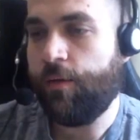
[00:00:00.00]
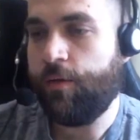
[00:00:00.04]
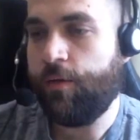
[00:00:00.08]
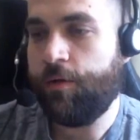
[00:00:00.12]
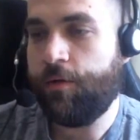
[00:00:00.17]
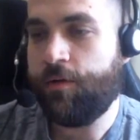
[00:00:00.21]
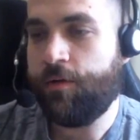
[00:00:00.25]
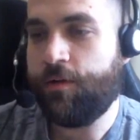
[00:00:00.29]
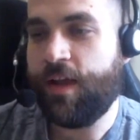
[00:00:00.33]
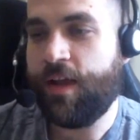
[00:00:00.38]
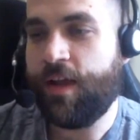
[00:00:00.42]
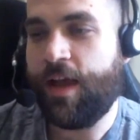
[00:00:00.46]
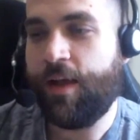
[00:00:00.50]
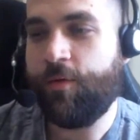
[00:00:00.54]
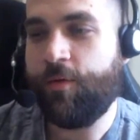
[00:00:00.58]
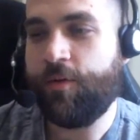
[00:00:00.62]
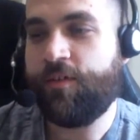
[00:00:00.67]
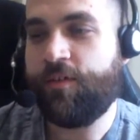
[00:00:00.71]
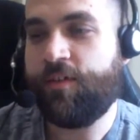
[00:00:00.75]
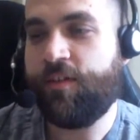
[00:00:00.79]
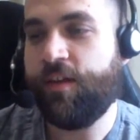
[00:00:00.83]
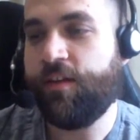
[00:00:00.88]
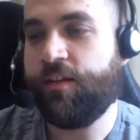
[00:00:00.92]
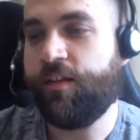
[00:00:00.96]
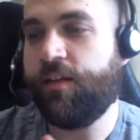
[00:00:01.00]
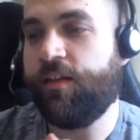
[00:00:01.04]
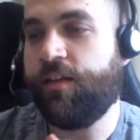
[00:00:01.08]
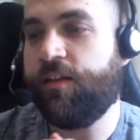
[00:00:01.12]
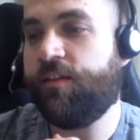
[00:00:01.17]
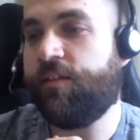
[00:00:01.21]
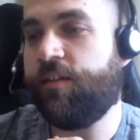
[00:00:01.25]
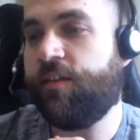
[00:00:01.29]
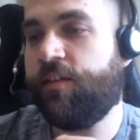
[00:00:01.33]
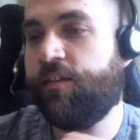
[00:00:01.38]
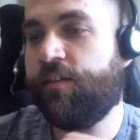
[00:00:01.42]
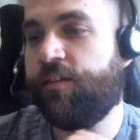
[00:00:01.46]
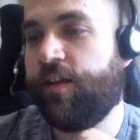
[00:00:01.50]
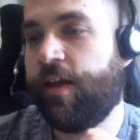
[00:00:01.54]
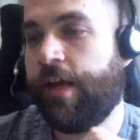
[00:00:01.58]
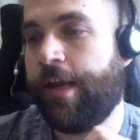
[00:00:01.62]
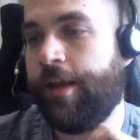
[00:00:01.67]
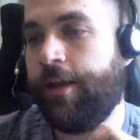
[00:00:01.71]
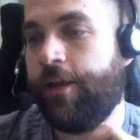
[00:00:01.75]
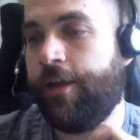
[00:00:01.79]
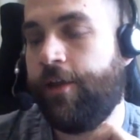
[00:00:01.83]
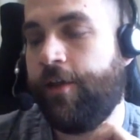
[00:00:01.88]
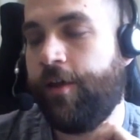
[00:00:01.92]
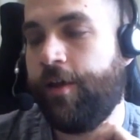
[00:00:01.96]
would say least
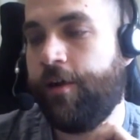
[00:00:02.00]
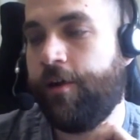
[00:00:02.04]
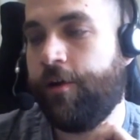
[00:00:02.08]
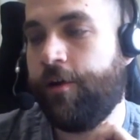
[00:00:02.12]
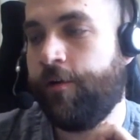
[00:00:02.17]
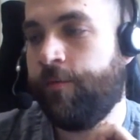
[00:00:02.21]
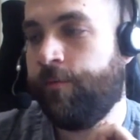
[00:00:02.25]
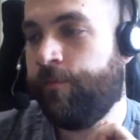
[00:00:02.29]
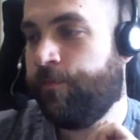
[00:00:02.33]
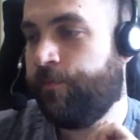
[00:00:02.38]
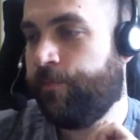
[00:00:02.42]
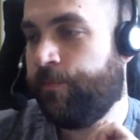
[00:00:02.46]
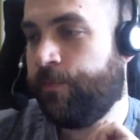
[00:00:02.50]
exciting here,